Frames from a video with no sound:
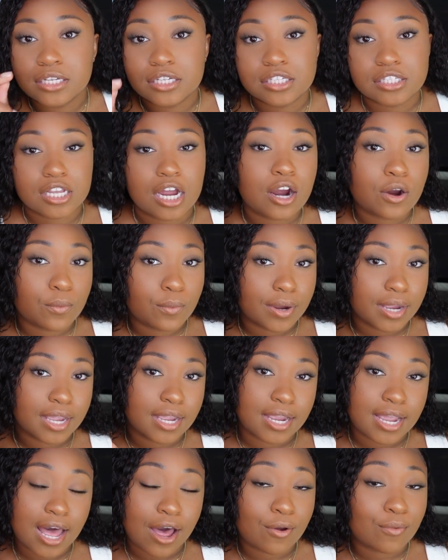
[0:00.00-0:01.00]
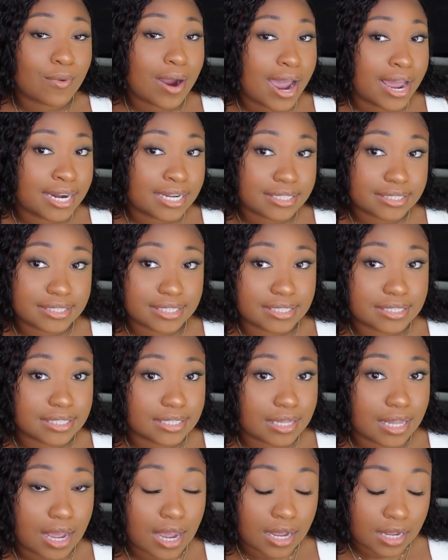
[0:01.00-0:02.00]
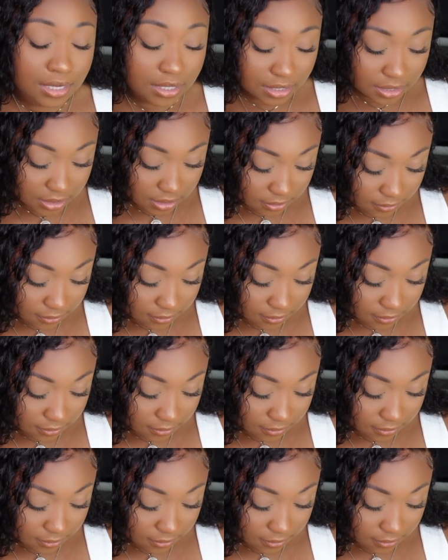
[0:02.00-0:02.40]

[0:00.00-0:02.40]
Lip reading: start working out right at 6 o'clock.